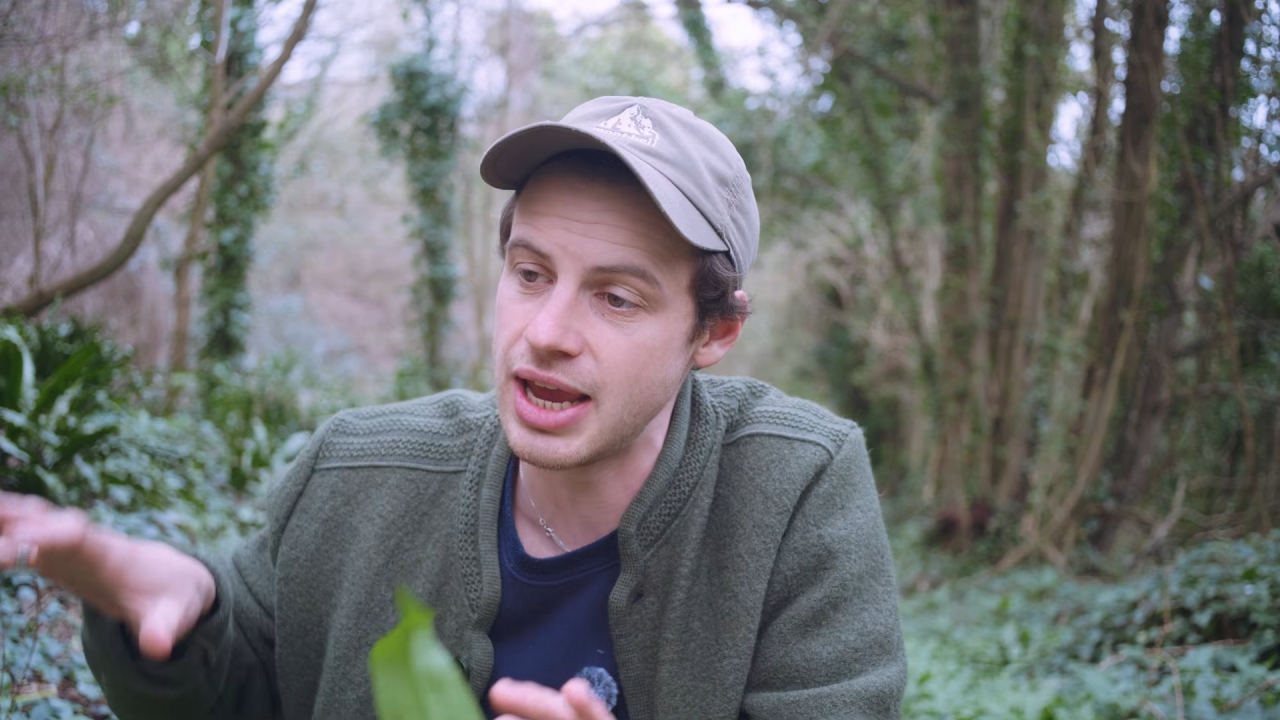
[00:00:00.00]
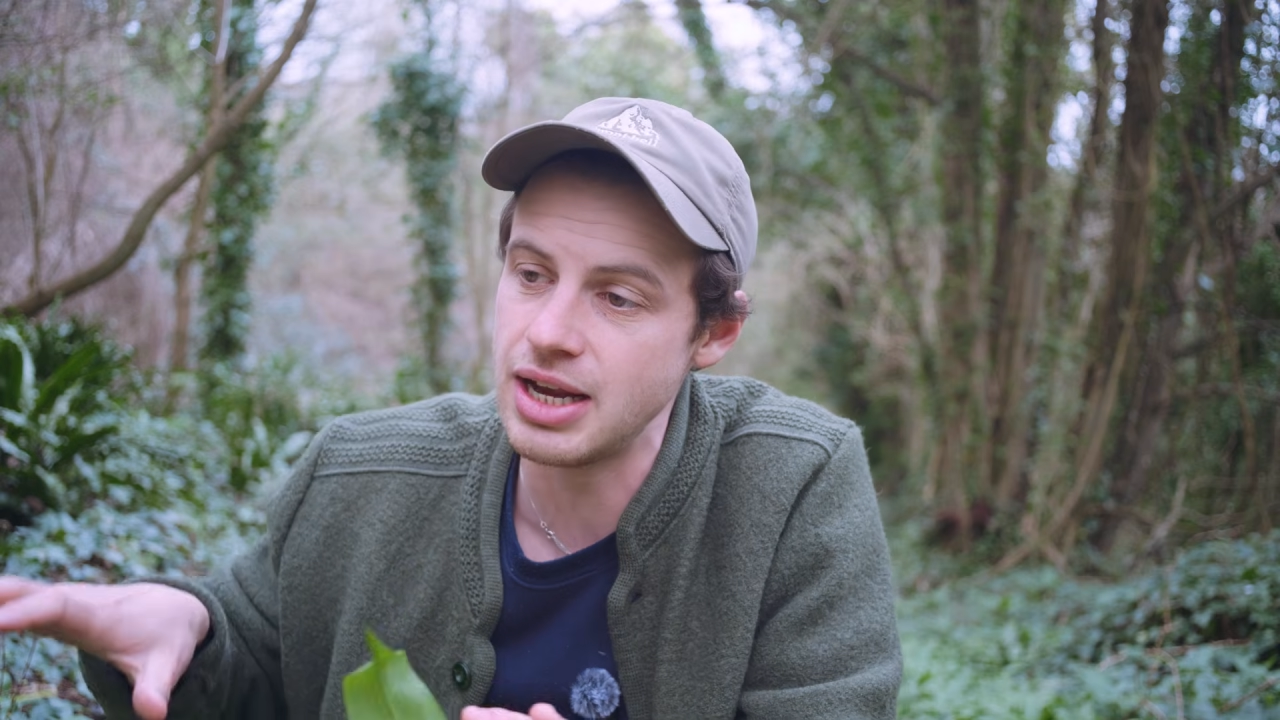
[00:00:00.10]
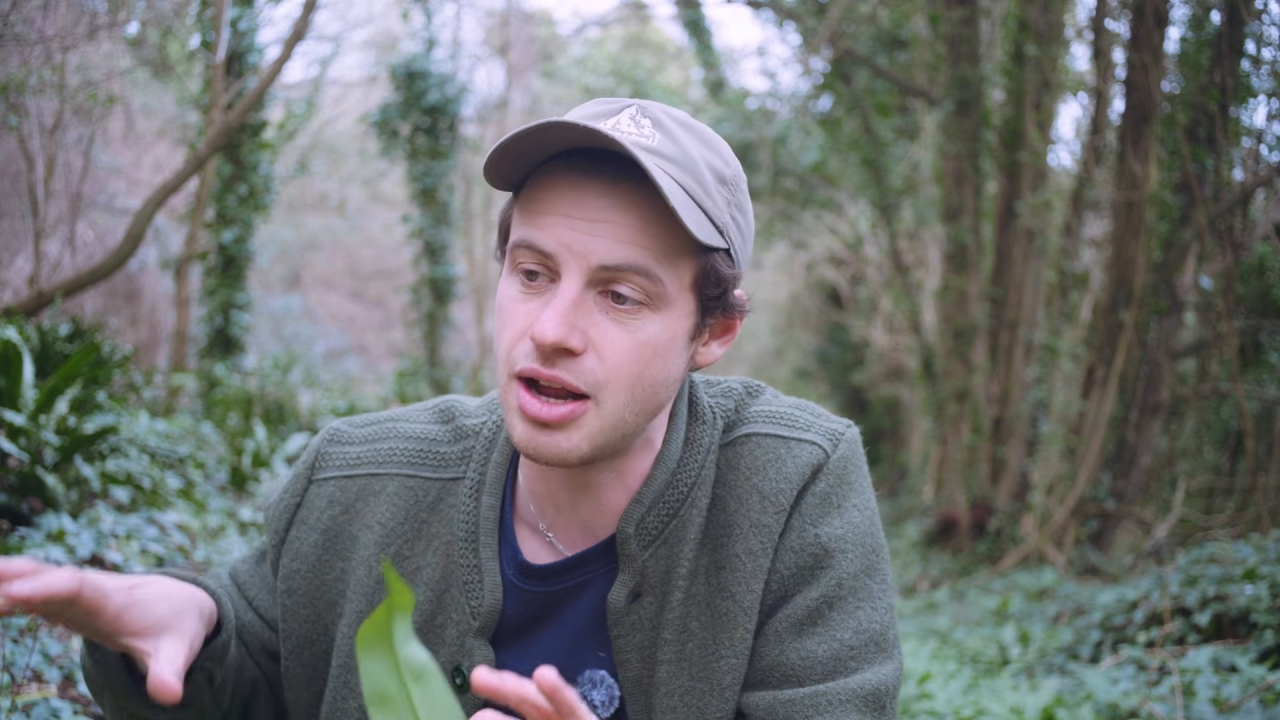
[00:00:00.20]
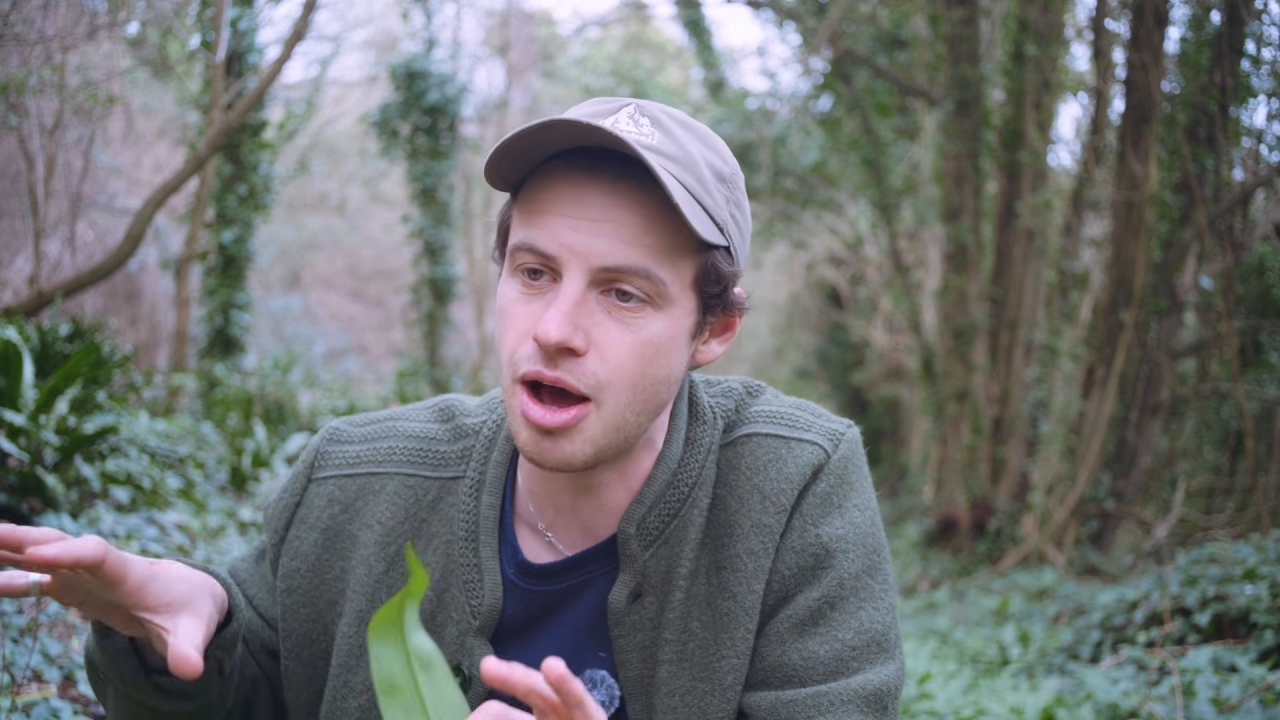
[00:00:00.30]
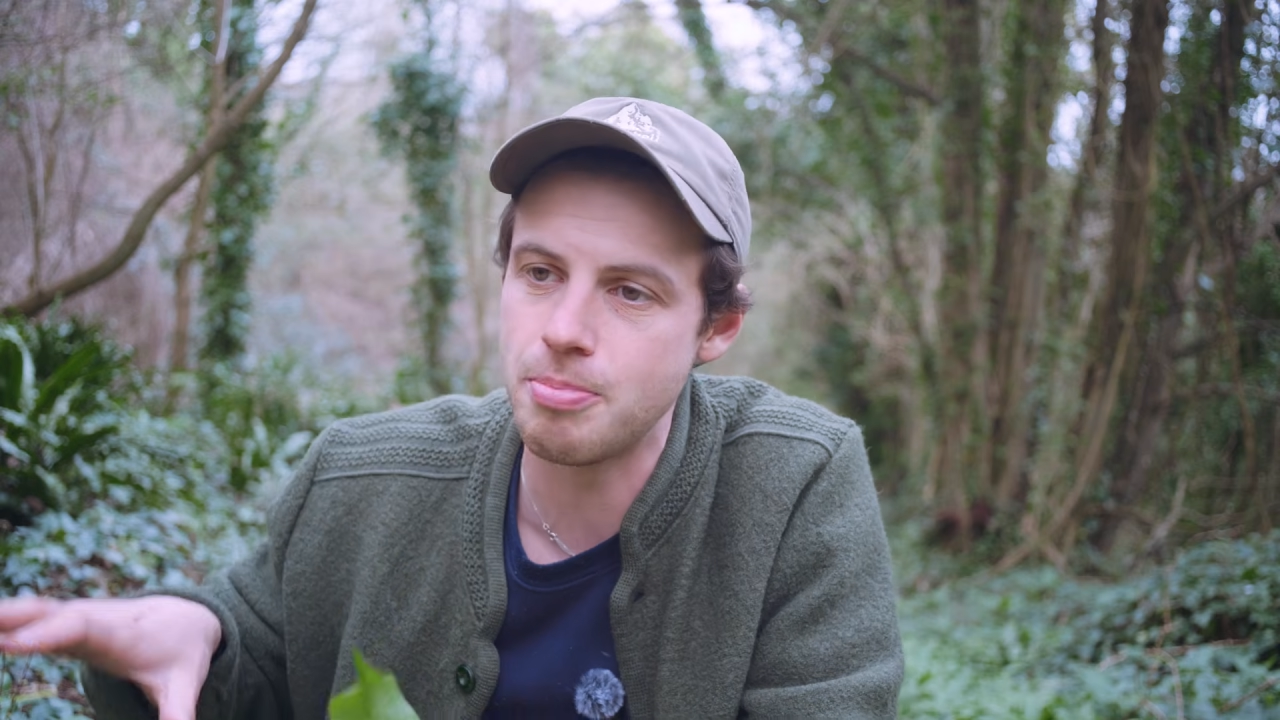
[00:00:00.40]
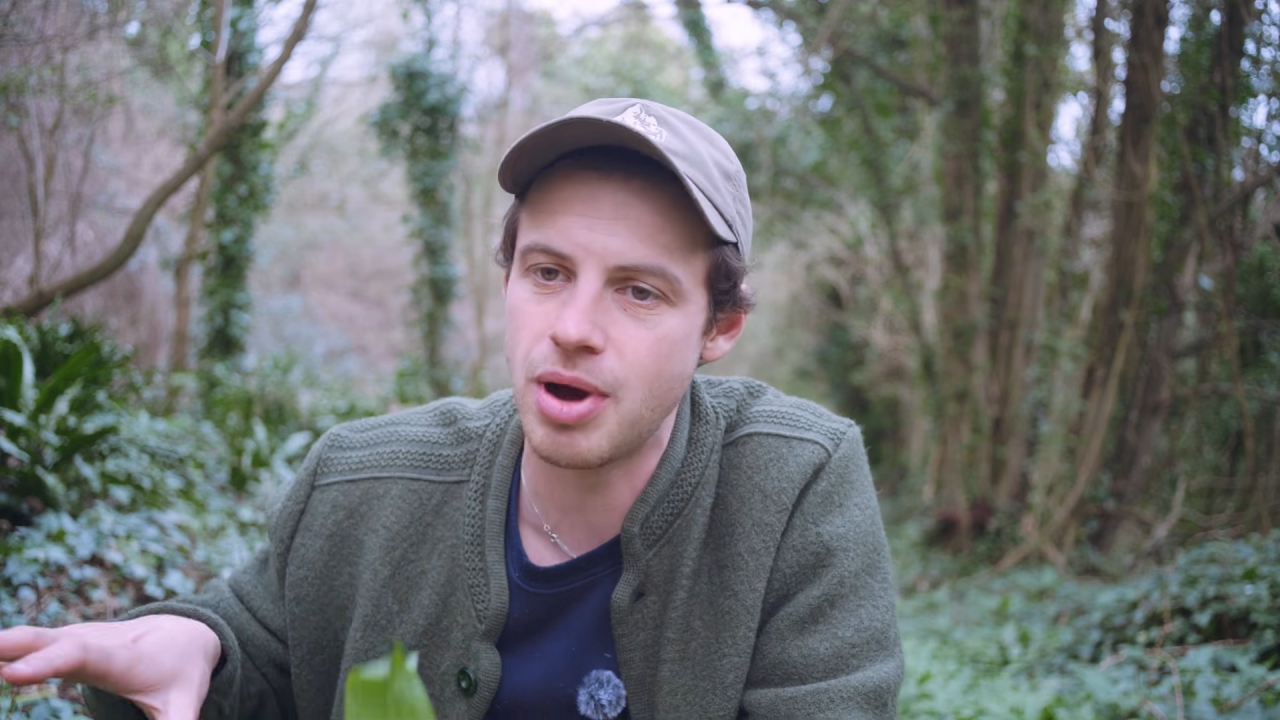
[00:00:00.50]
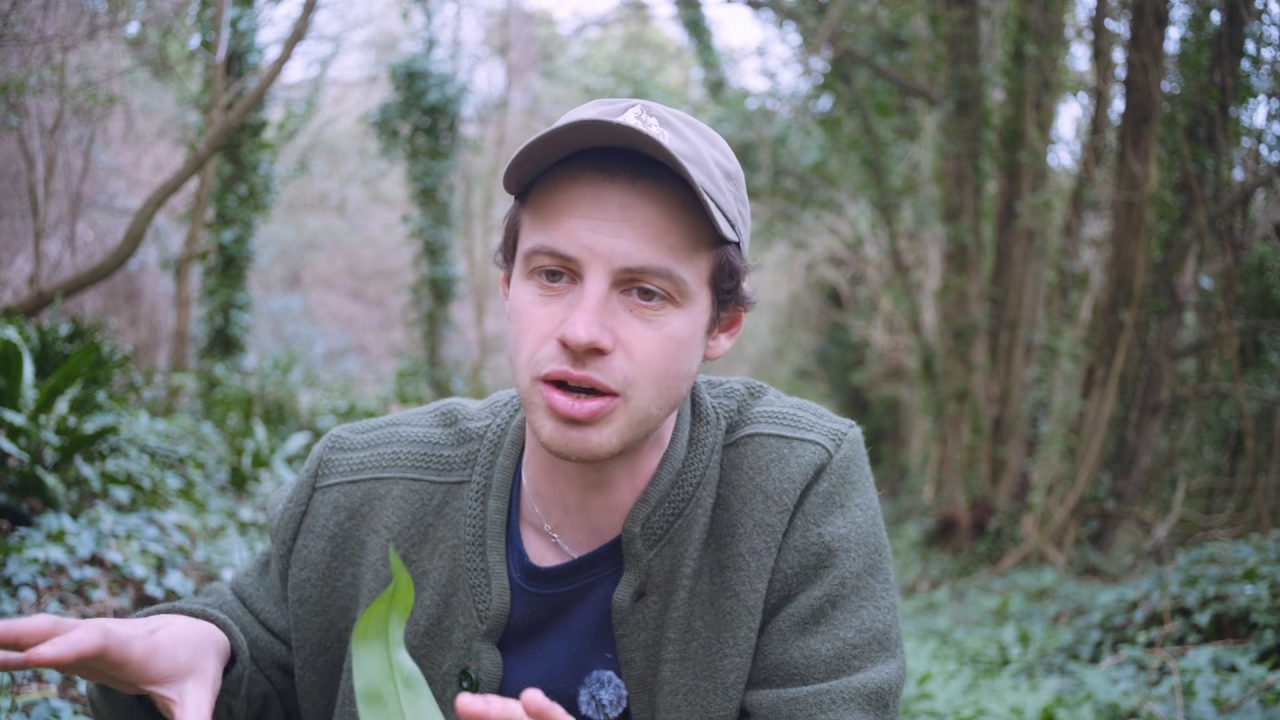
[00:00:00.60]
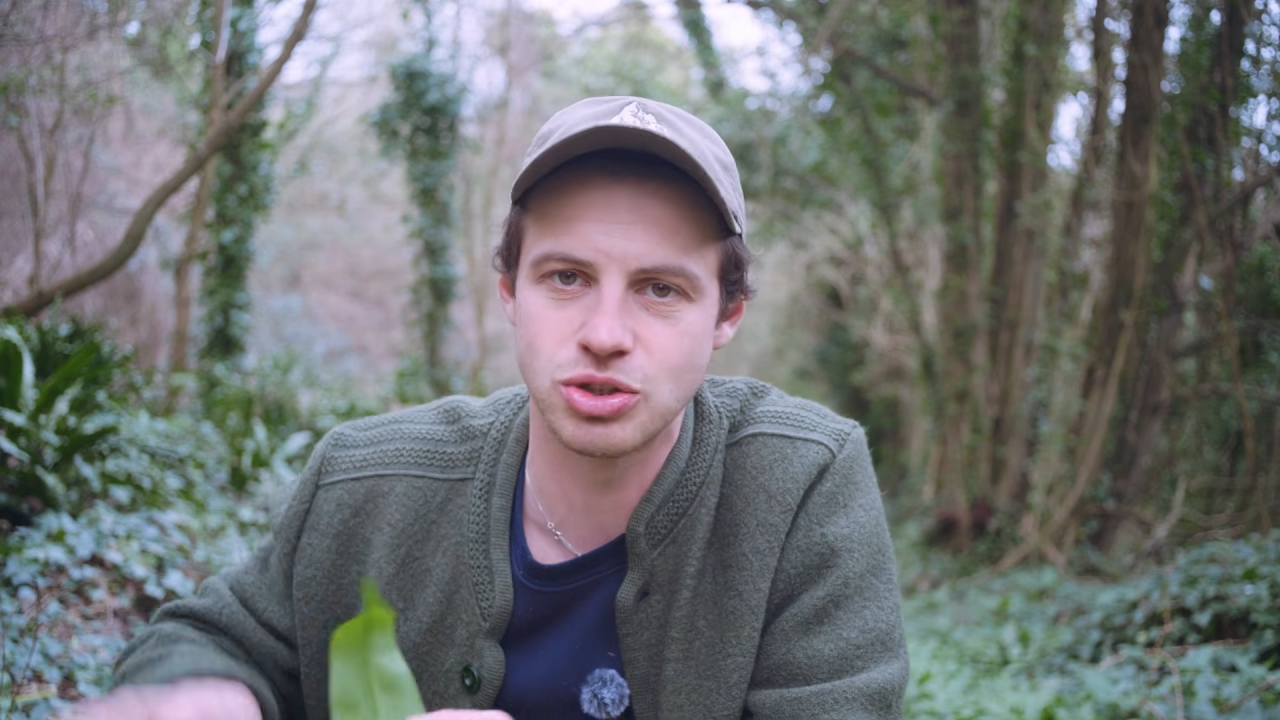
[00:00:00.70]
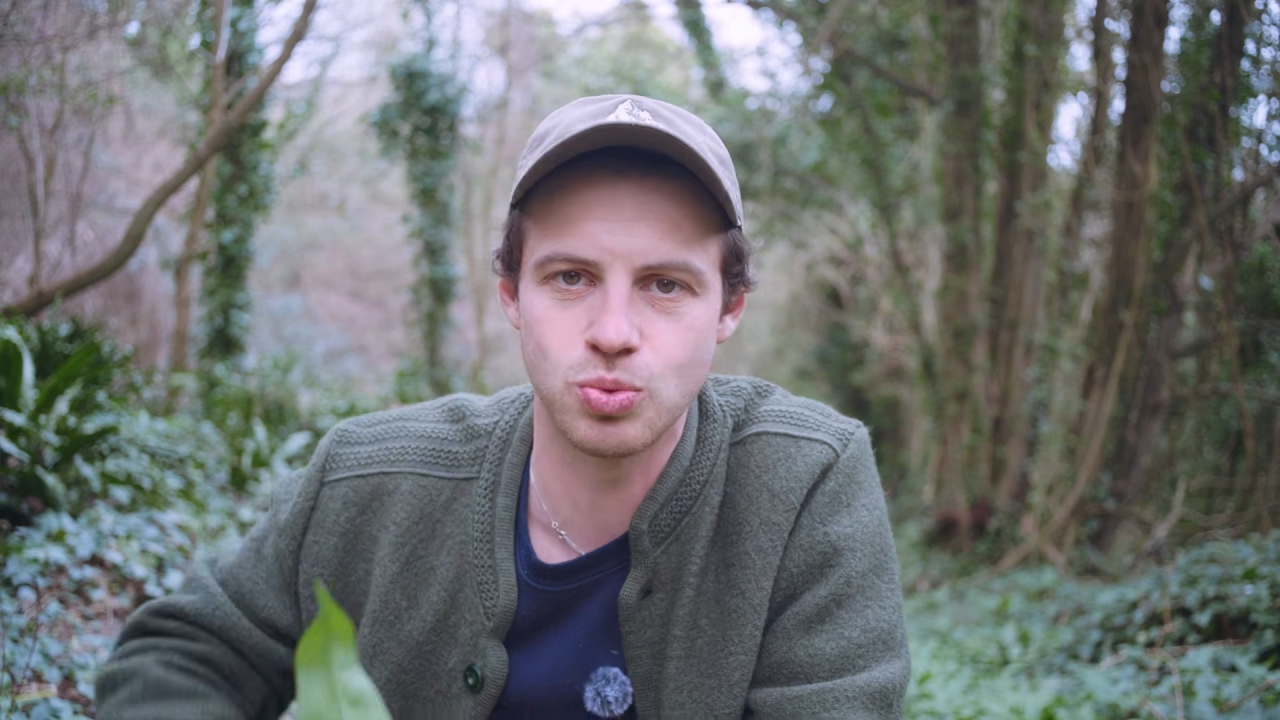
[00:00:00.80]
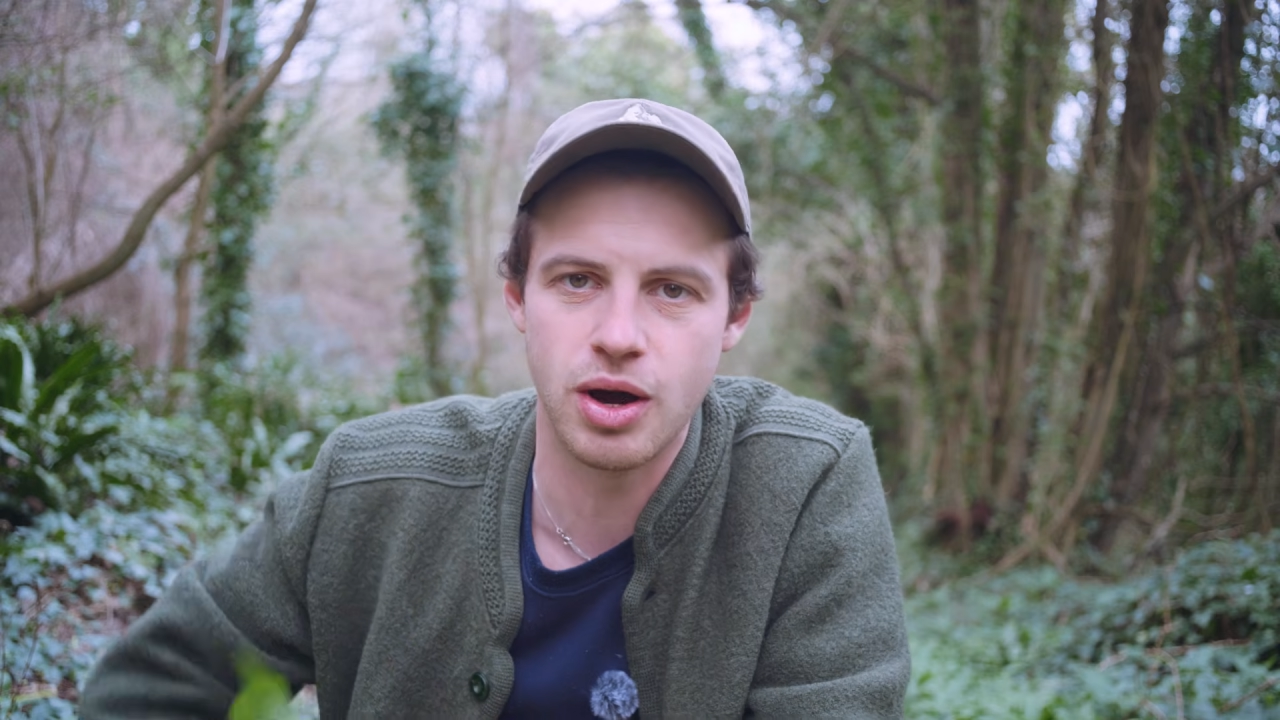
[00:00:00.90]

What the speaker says: in amongst